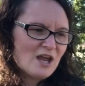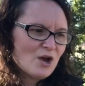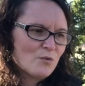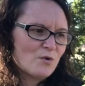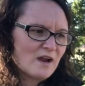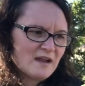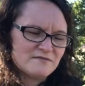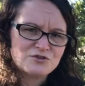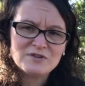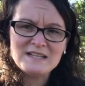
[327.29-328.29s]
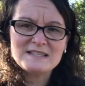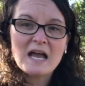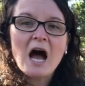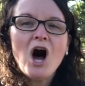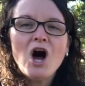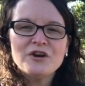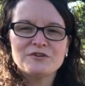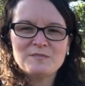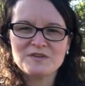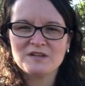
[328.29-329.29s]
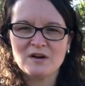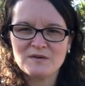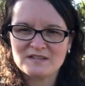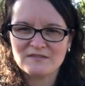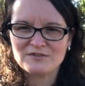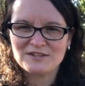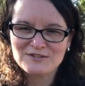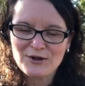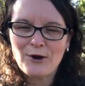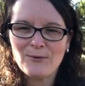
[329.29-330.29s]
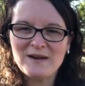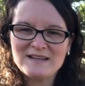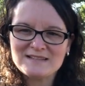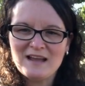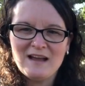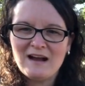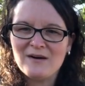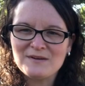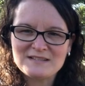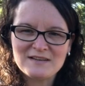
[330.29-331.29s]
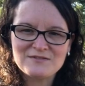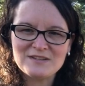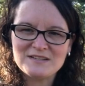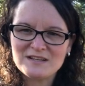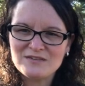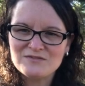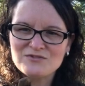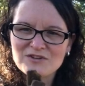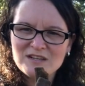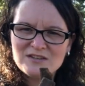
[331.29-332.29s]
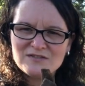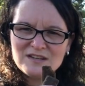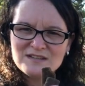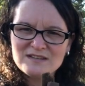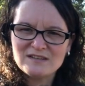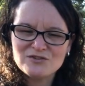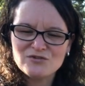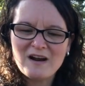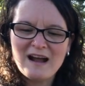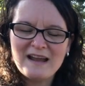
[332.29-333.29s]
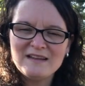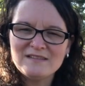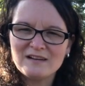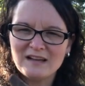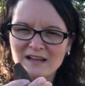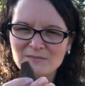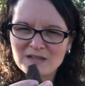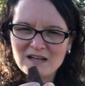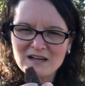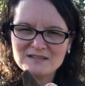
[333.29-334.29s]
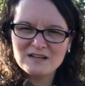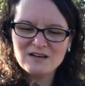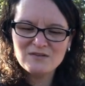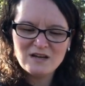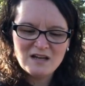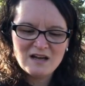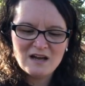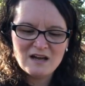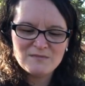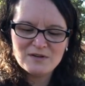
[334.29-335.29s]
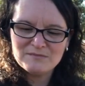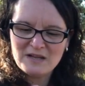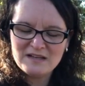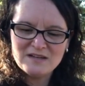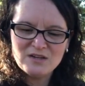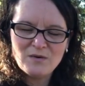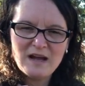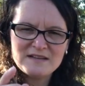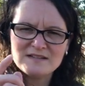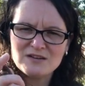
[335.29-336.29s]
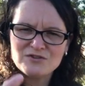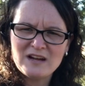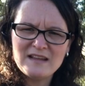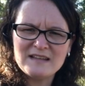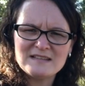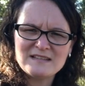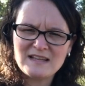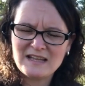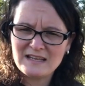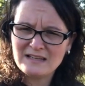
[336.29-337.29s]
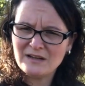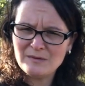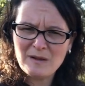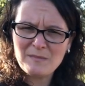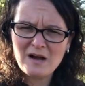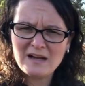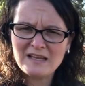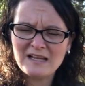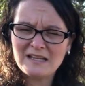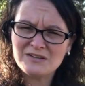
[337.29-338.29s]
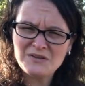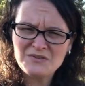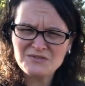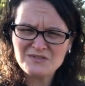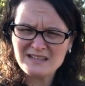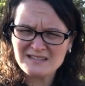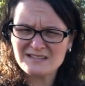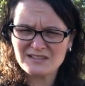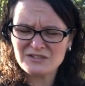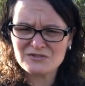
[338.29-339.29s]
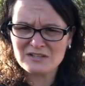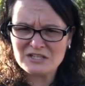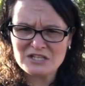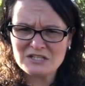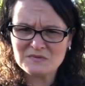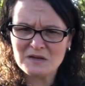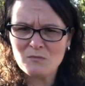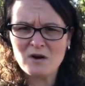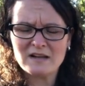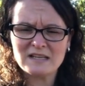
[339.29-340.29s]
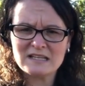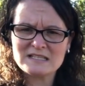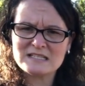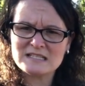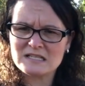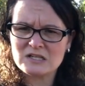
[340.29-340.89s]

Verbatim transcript: We, I have treats, 100% always have treats. Always, always have treats. I use jerky treats. They're dry. They're, I get them at Costco. Um, they're made in the U.S. They're dry. They, stay, they are in my pocket. I don't use necessarily string cheese when I'm walking because it's